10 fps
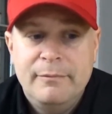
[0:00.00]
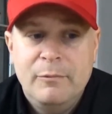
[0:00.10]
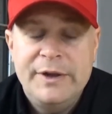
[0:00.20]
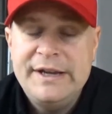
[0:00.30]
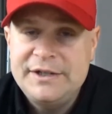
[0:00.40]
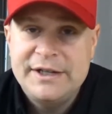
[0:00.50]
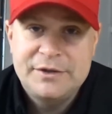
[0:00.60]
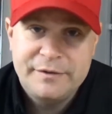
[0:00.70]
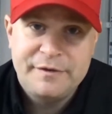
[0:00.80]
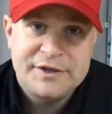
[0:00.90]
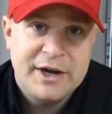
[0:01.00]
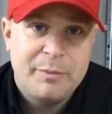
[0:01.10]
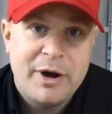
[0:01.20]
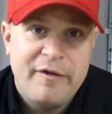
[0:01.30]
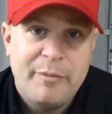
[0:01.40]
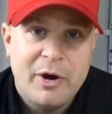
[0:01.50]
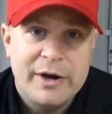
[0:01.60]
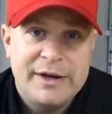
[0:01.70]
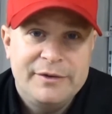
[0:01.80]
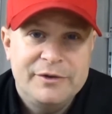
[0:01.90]
When these things are for sale private
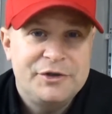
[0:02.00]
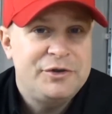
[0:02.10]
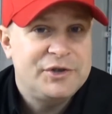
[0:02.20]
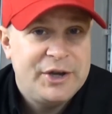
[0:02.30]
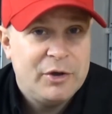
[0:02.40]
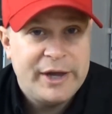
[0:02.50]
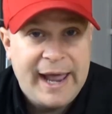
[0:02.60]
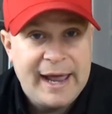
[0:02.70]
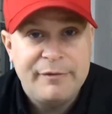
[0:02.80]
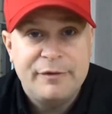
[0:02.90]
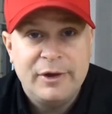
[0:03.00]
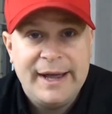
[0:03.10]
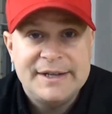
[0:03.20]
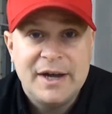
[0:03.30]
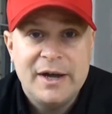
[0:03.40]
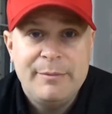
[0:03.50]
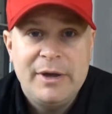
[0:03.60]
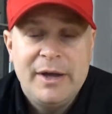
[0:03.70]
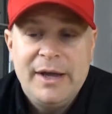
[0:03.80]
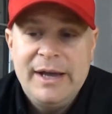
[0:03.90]
party, there's usually only a handful at a
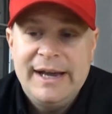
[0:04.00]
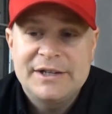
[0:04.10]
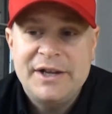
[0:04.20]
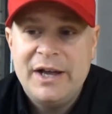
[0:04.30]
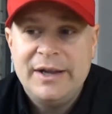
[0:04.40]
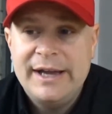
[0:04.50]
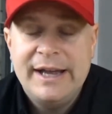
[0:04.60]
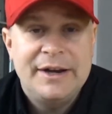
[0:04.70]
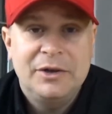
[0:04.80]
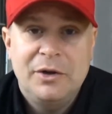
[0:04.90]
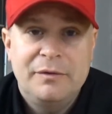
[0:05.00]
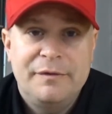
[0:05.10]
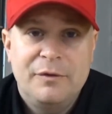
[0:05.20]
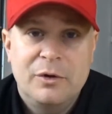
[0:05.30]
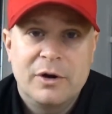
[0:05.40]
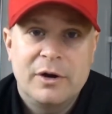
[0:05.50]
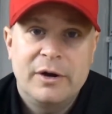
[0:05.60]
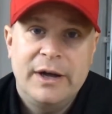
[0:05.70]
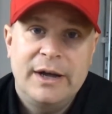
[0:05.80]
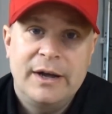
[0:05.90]
time. It's not like getting a loan
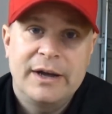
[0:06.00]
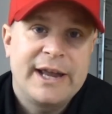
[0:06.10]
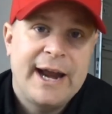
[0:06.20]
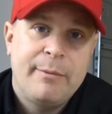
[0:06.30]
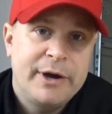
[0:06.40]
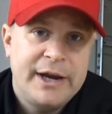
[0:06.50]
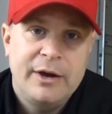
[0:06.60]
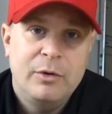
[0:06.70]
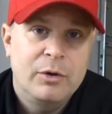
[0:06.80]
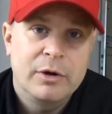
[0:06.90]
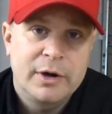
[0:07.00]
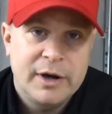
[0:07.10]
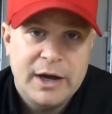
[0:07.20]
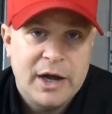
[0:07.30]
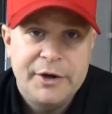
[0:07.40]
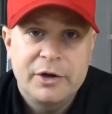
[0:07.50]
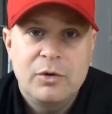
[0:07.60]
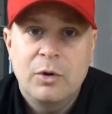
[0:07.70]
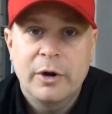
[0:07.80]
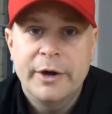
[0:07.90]
for a Camry or a Honda
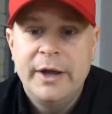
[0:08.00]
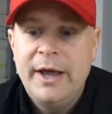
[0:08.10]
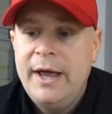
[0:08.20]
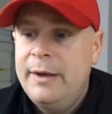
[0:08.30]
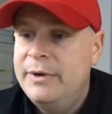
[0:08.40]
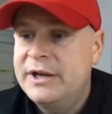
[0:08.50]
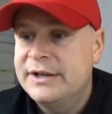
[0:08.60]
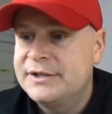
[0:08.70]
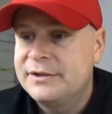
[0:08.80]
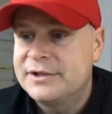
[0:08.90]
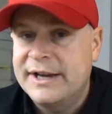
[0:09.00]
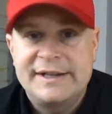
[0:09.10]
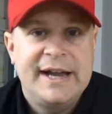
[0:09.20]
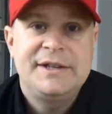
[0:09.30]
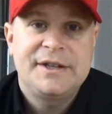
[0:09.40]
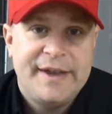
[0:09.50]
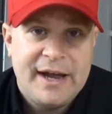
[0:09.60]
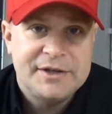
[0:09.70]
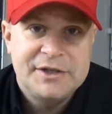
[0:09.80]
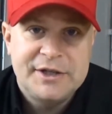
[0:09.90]
Accord, because there's like tens of
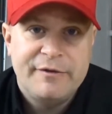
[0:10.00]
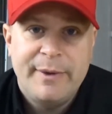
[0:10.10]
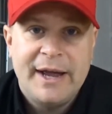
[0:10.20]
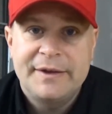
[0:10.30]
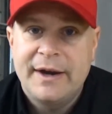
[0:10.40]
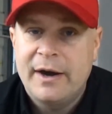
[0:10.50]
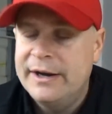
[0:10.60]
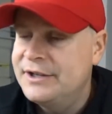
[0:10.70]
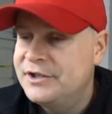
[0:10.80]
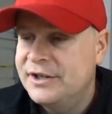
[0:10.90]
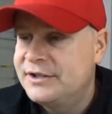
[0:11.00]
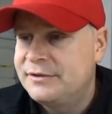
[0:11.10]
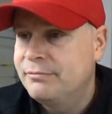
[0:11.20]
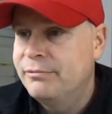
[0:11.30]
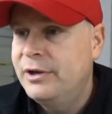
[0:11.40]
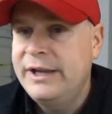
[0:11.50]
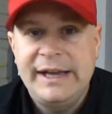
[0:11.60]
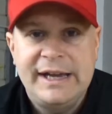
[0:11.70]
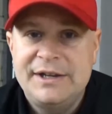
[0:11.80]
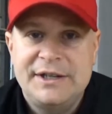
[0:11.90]
thousands of them out there, and it's really
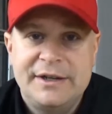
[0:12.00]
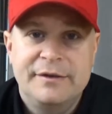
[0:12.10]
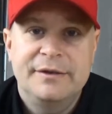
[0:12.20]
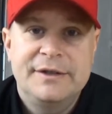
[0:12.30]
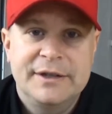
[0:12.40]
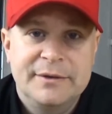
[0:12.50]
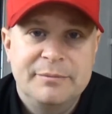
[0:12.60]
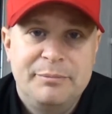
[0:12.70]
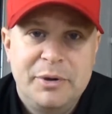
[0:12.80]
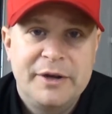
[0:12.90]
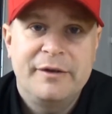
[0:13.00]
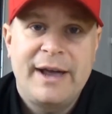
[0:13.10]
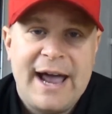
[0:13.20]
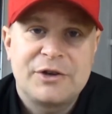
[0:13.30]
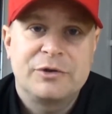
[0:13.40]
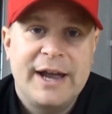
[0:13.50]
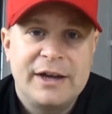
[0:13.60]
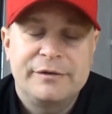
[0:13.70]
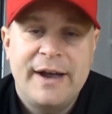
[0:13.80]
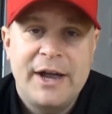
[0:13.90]
easy to put an actual
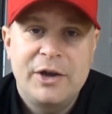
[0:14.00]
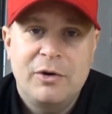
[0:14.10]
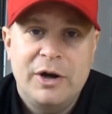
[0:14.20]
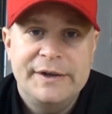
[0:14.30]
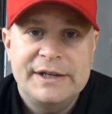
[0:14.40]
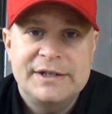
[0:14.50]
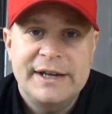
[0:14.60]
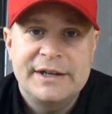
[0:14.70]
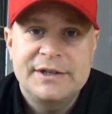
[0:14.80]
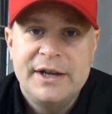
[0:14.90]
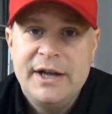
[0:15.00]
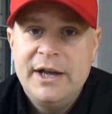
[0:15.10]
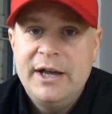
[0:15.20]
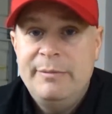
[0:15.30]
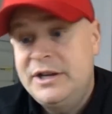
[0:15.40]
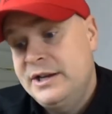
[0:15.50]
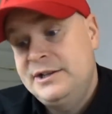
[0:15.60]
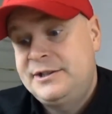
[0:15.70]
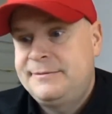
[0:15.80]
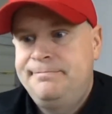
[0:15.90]
cash value on these things
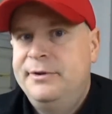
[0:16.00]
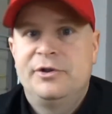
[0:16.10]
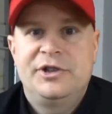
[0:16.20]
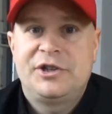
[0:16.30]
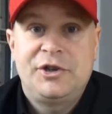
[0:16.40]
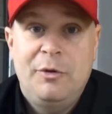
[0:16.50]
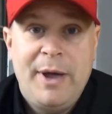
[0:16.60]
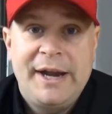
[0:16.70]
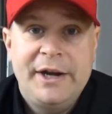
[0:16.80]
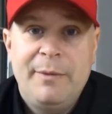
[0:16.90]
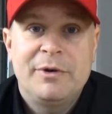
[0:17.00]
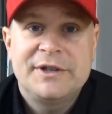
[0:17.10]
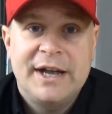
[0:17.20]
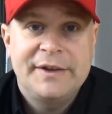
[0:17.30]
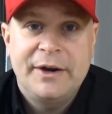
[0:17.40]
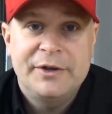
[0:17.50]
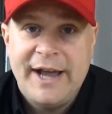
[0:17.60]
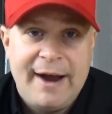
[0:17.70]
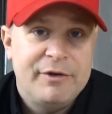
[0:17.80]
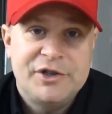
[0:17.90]
because there's just so many numbers out there to
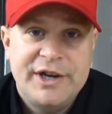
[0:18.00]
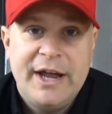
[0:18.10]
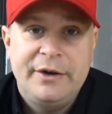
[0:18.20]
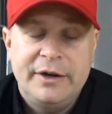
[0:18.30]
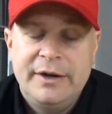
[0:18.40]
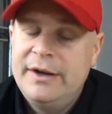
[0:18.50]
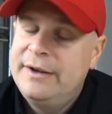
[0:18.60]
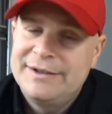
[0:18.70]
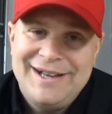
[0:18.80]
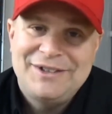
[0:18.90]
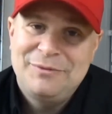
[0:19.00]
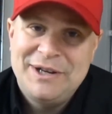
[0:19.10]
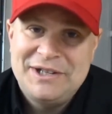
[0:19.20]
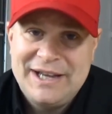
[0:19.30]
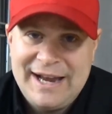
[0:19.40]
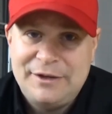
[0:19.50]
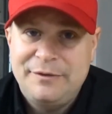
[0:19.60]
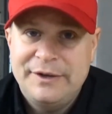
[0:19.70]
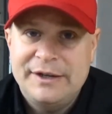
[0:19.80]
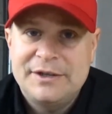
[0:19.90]
average together. It's not so much the case
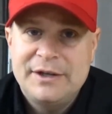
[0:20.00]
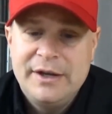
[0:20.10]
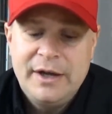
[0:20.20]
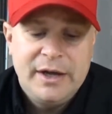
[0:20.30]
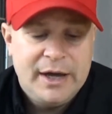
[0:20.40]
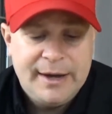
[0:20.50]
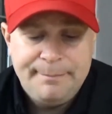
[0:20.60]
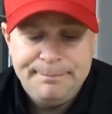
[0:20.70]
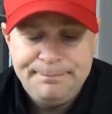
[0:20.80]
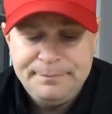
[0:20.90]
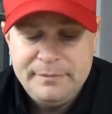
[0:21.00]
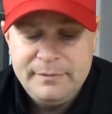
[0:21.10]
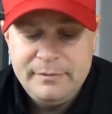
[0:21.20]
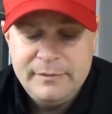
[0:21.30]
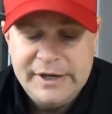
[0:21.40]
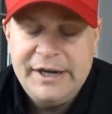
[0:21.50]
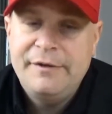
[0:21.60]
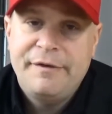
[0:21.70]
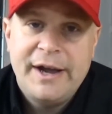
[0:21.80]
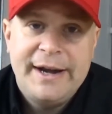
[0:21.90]
for this. You need
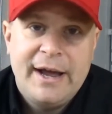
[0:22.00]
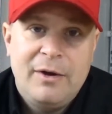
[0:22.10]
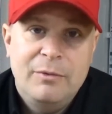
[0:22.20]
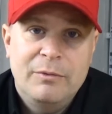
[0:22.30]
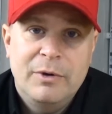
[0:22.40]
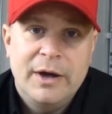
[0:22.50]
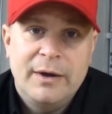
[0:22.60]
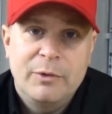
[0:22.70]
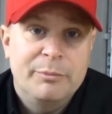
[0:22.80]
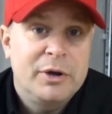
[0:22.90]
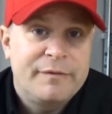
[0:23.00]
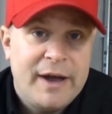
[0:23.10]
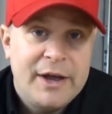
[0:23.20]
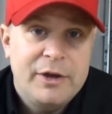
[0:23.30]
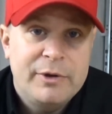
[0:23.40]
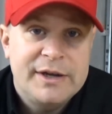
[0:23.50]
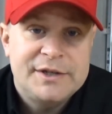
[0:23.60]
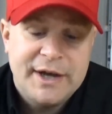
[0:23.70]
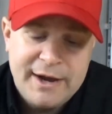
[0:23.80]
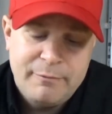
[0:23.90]
to find out what book value
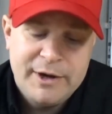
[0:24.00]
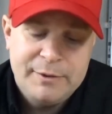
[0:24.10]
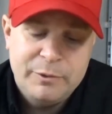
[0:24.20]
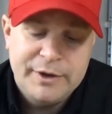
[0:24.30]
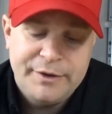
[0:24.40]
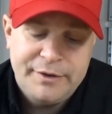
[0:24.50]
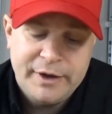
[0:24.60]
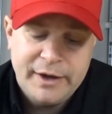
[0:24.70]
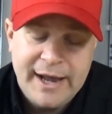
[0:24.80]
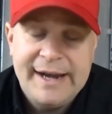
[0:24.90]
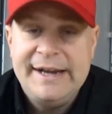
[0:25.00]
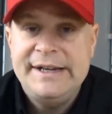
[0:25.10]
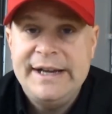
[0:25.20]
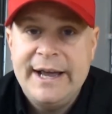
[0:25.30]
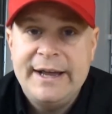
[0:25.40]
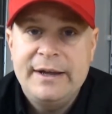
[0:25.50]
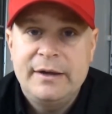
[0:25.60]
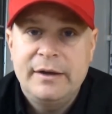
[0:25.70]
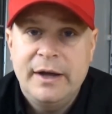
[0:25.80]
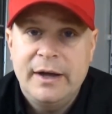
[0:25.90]
is. I went with
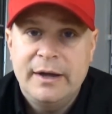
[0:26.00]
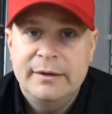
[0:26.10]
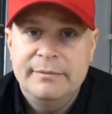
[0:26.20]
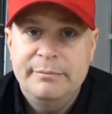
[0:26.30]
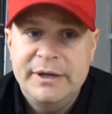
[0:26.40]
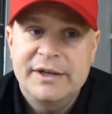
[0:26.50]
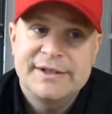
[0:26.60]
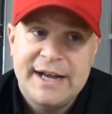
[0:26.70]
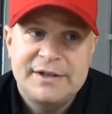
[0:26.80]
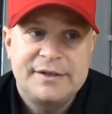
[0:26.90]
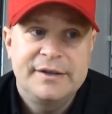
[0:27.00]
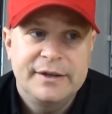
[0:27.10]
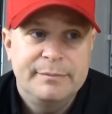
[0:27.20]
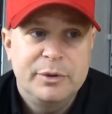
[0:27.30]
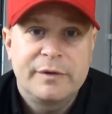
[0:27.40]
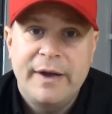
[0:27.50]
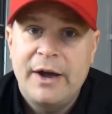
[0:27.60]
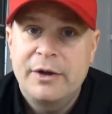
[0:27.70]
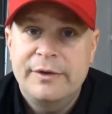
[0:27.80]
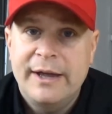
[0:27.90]
NADA because that's the book
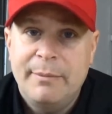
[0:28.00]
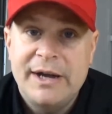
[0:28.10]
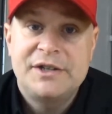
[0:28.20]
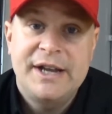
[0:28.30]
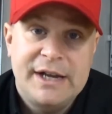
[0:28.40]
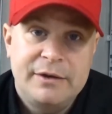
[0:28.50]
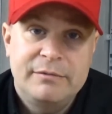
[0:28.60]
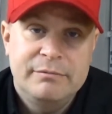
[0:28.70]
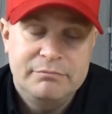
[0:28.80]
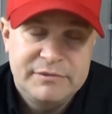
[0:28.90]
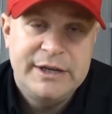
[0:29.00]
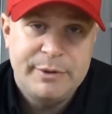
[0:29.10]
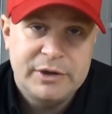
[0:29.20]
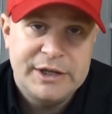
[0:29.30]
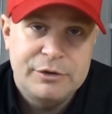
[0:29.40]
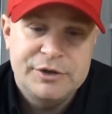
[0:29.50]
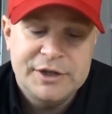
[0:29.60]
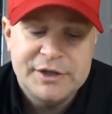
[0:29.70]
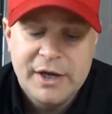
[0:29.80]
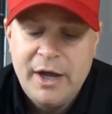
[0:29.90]
value that my state typically
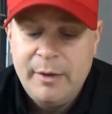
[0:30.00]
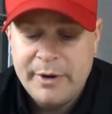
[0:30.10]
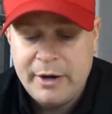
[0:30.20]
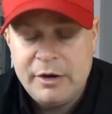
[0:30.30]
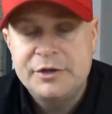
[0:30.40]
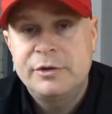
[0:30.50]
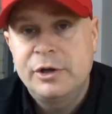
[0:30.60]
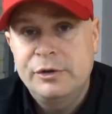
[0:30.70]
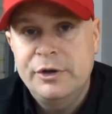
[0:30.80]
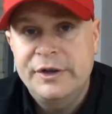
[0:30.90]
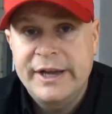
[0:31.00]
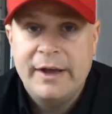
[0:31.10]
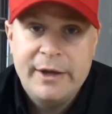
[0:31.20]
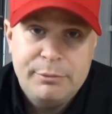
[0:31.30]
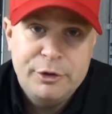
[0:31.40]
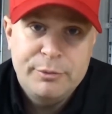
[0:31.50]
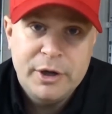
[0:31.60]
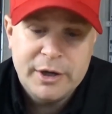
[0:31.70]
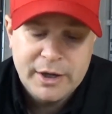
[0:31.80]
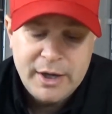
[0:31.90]
uses, but I also included the Kelley Blue
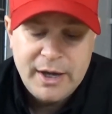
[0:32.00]
Book.